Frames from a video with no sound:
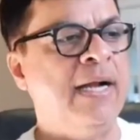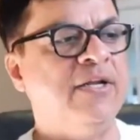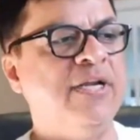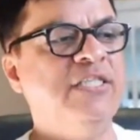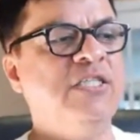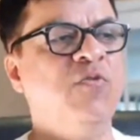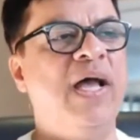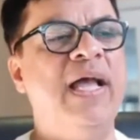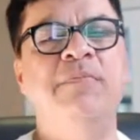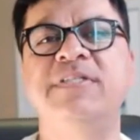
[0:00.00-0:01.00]
and the reason
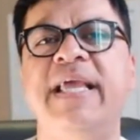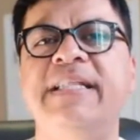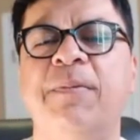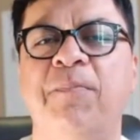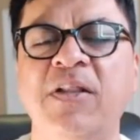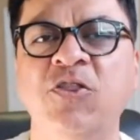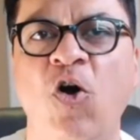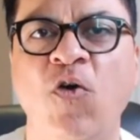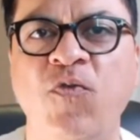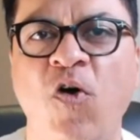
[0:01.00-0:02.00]
why i'm saying the month
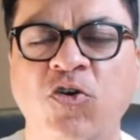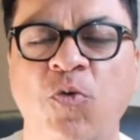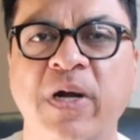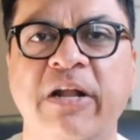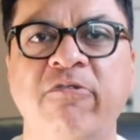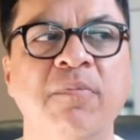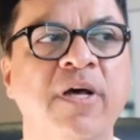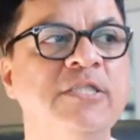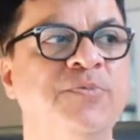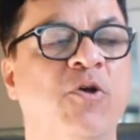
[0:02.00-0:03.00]
of october
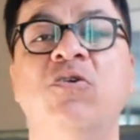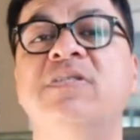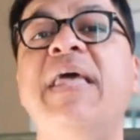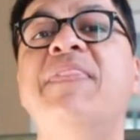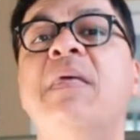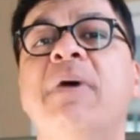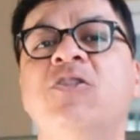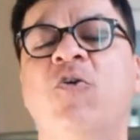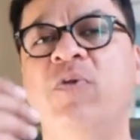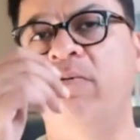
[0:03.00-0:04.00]
november is because in the
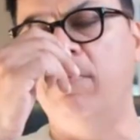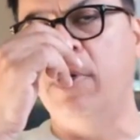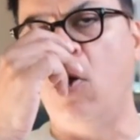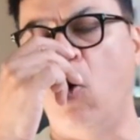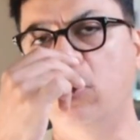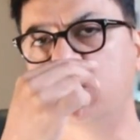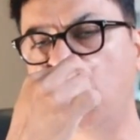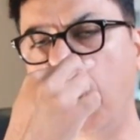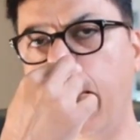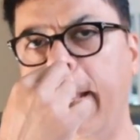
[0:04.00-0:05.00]
month of november
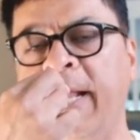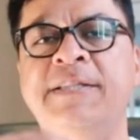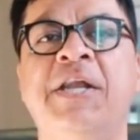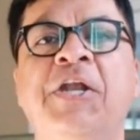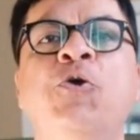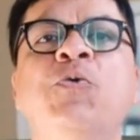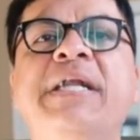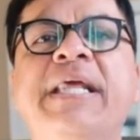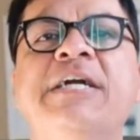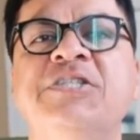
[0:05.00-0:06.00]
also the new
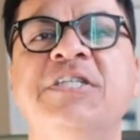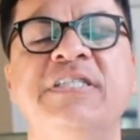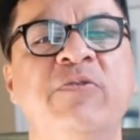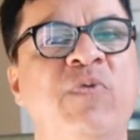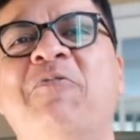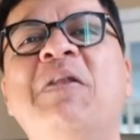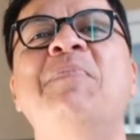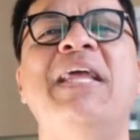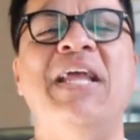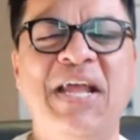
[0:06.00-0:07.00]
TEER system will, will
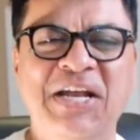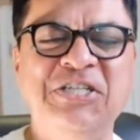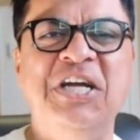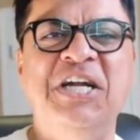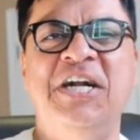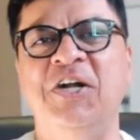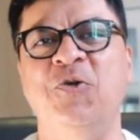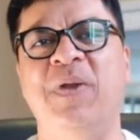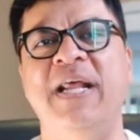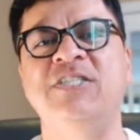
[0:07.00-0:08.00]
be initiated
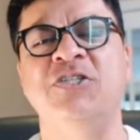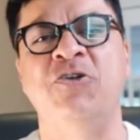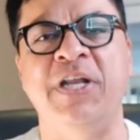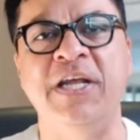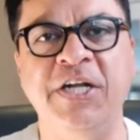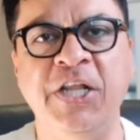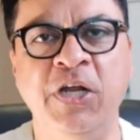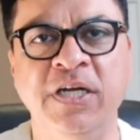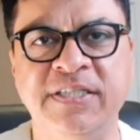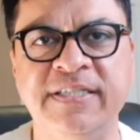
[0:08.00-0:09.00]
into place. So the near
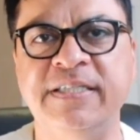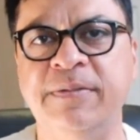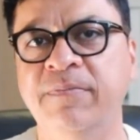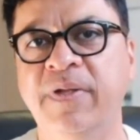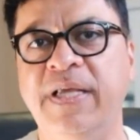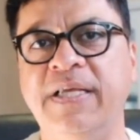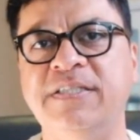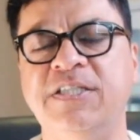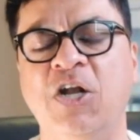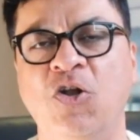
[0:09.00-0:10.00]
TEER system
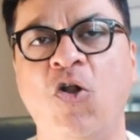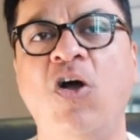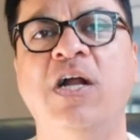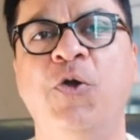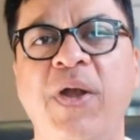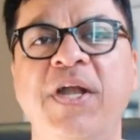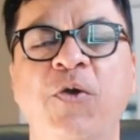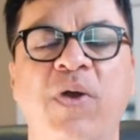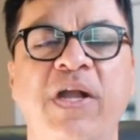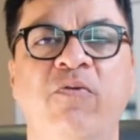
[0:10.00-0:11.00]
is the NOC
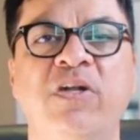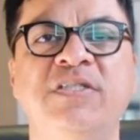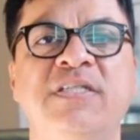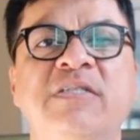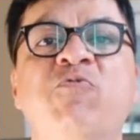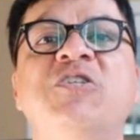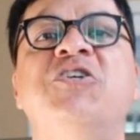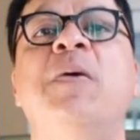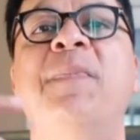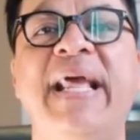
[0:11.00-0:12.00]
2021 system, which
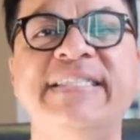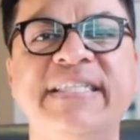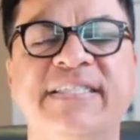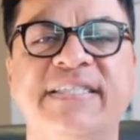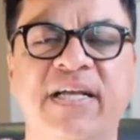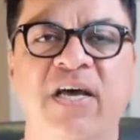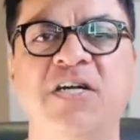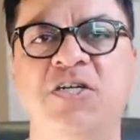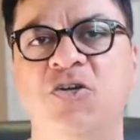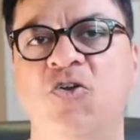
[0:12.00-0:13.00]
replaces the
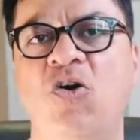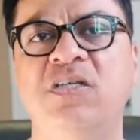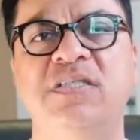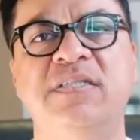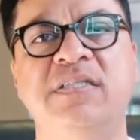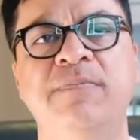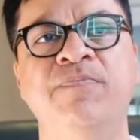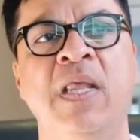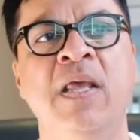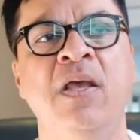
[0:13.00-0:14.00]
current NOC
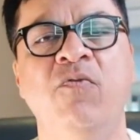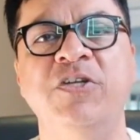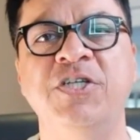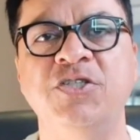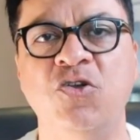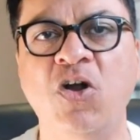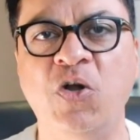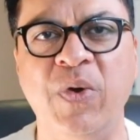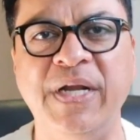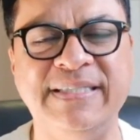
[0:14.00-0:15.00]
system, which is NOC
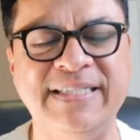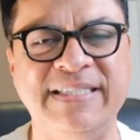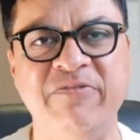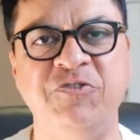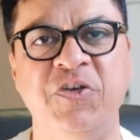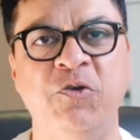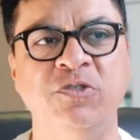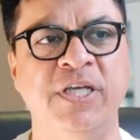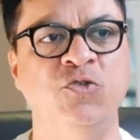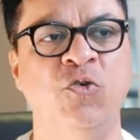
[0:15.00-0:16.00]
2016, which we're
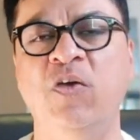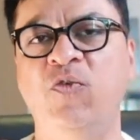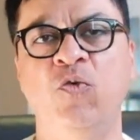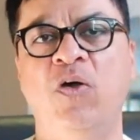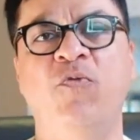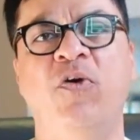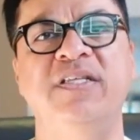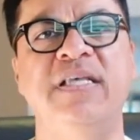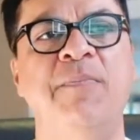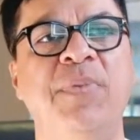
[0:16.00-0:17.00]
using. So if you are, for
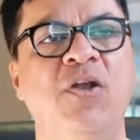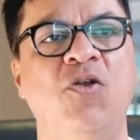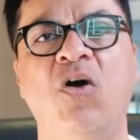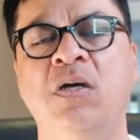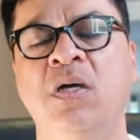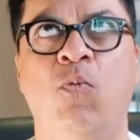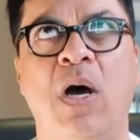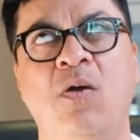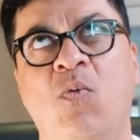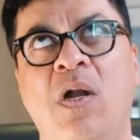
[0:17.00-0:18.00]
example, NOC
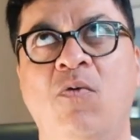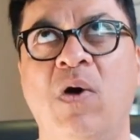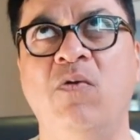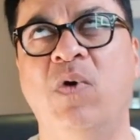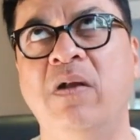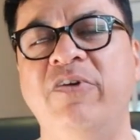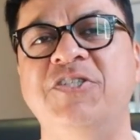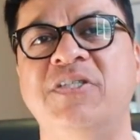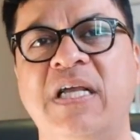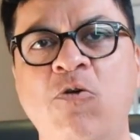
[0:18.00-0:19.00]
1111, which
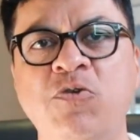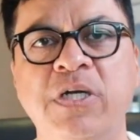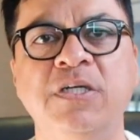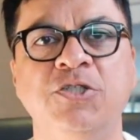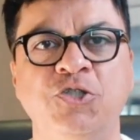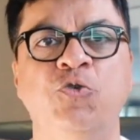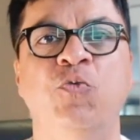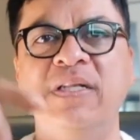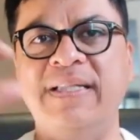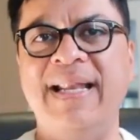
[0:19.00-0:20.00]
is accountants, you
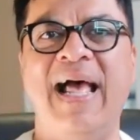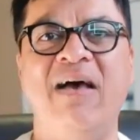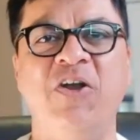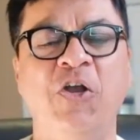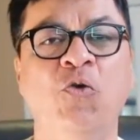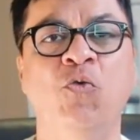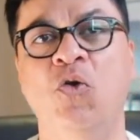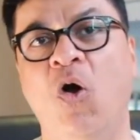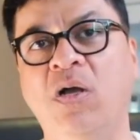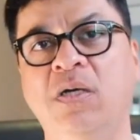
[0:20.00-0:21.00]
will then have a new
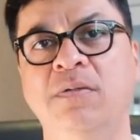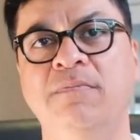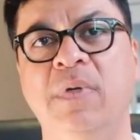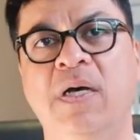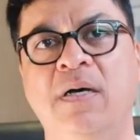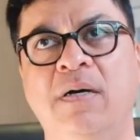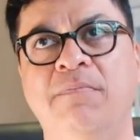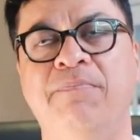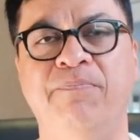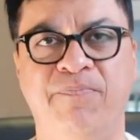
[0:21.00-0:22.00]
NOC uh,
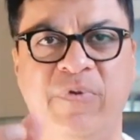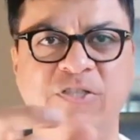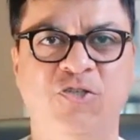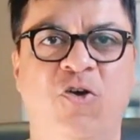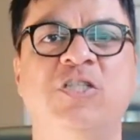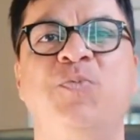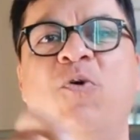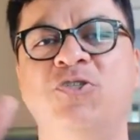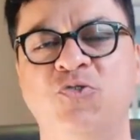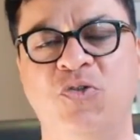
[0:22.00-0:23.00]
um, which
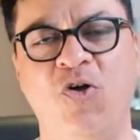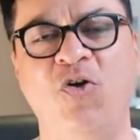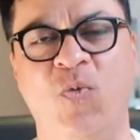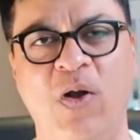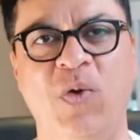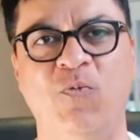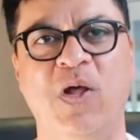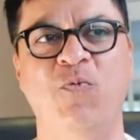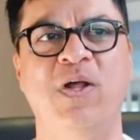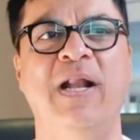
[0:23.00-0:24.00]
corresponds to the NOC
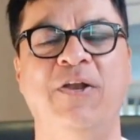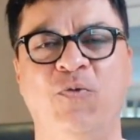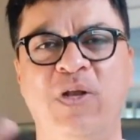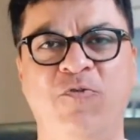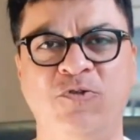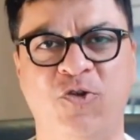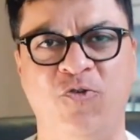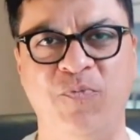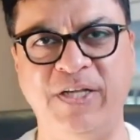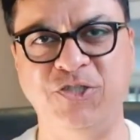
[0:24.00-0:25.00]
1111 and you will have to sort
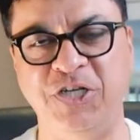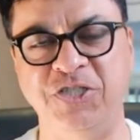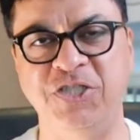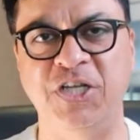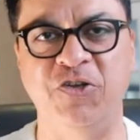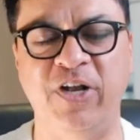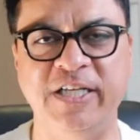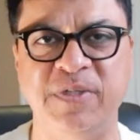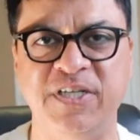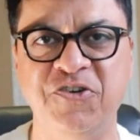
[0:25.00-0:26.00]
of make changes in your
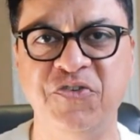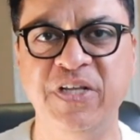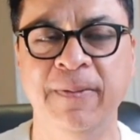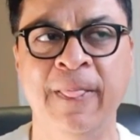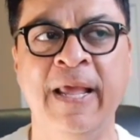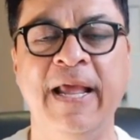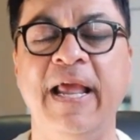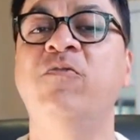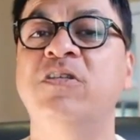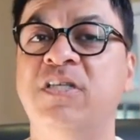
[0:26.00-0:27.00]
express entry
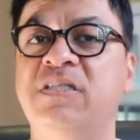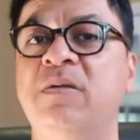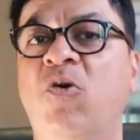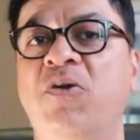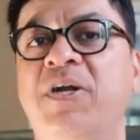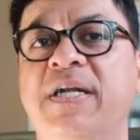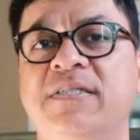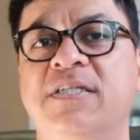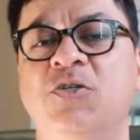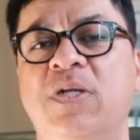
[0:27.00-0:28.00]
if the system already
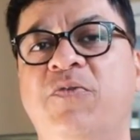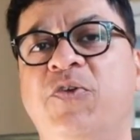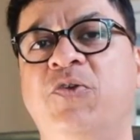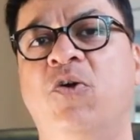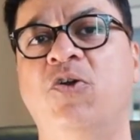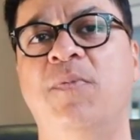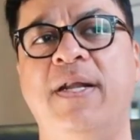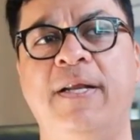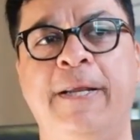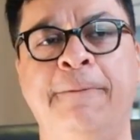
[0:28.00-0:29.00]
doesn't do that for you
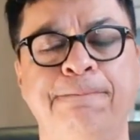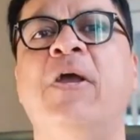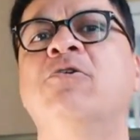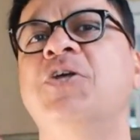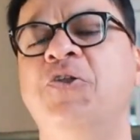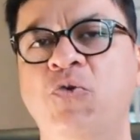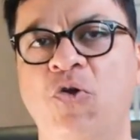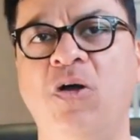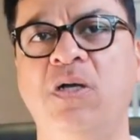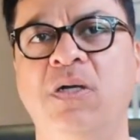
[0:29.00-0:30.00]
automatically because the new
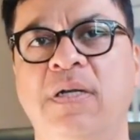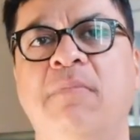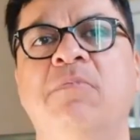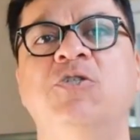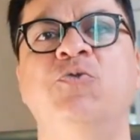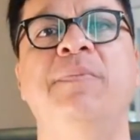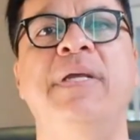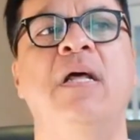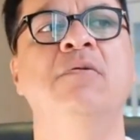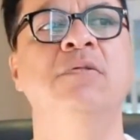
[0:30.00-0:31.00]
NOC numbers will
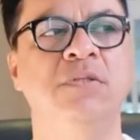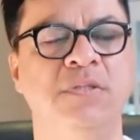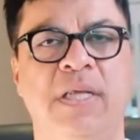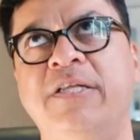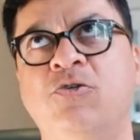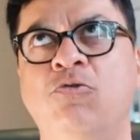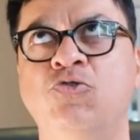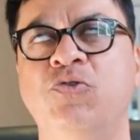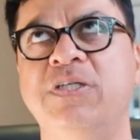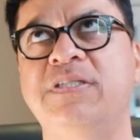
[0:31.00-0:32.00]
be announced there is
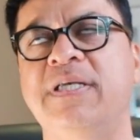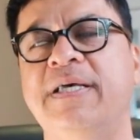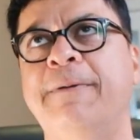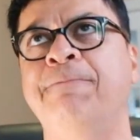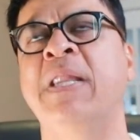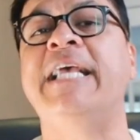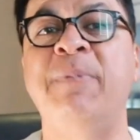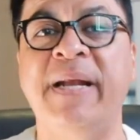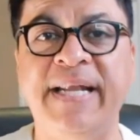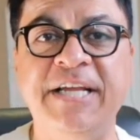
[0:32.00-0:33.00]
also this uh,
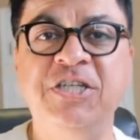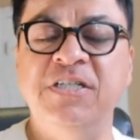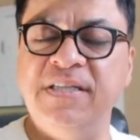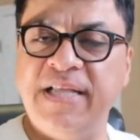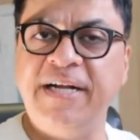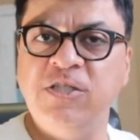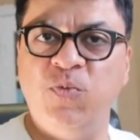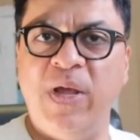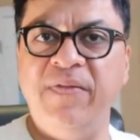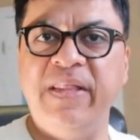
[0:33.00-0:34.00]
expectation that that is
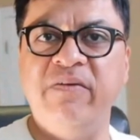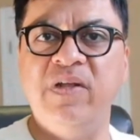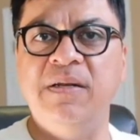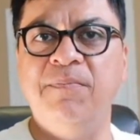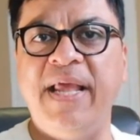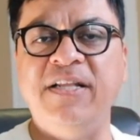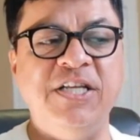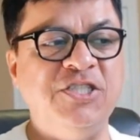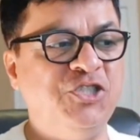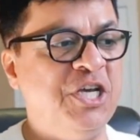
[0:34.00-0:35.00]
when they will make
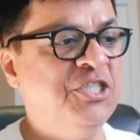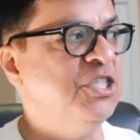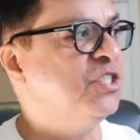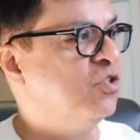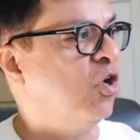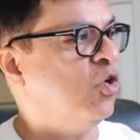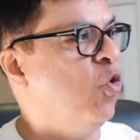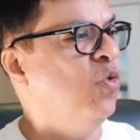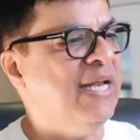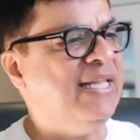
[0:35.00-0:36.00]
these changes not
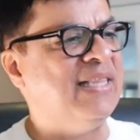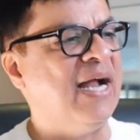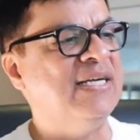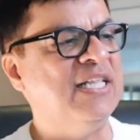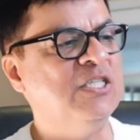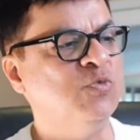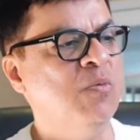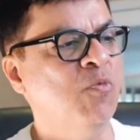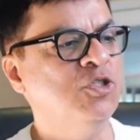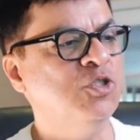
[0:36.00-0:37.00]
only that there is
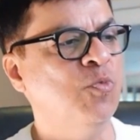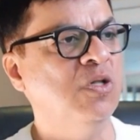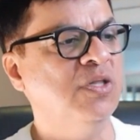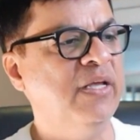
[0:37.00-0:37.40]
one more small